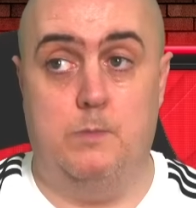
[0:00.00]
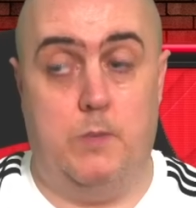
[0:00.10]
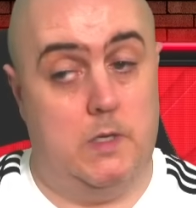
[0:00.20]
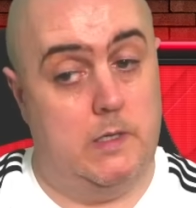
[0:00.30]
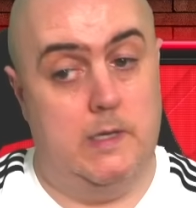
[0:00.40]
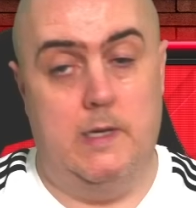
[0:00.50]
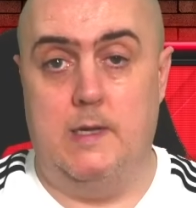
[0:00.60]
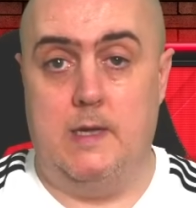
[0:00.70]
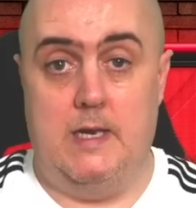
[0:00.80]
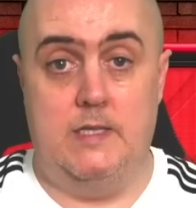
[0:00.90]
but
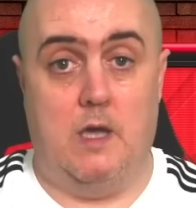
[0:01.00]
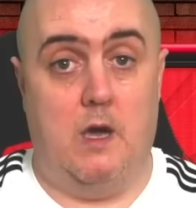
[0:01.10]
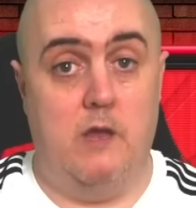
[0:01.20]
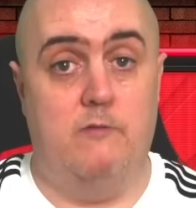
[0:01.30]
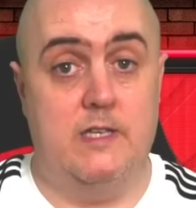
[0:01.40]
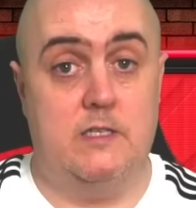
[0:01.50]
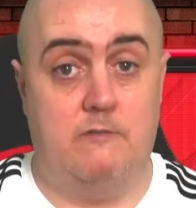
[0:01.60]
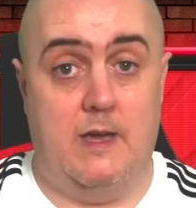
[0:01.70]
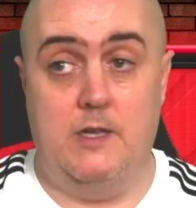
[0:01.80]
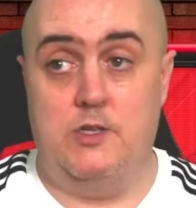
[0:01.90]
it is a high risk
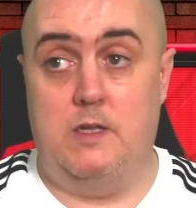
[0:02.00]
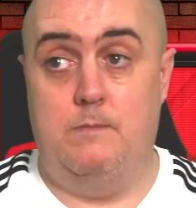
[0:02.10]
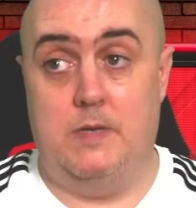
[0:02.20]
strategy,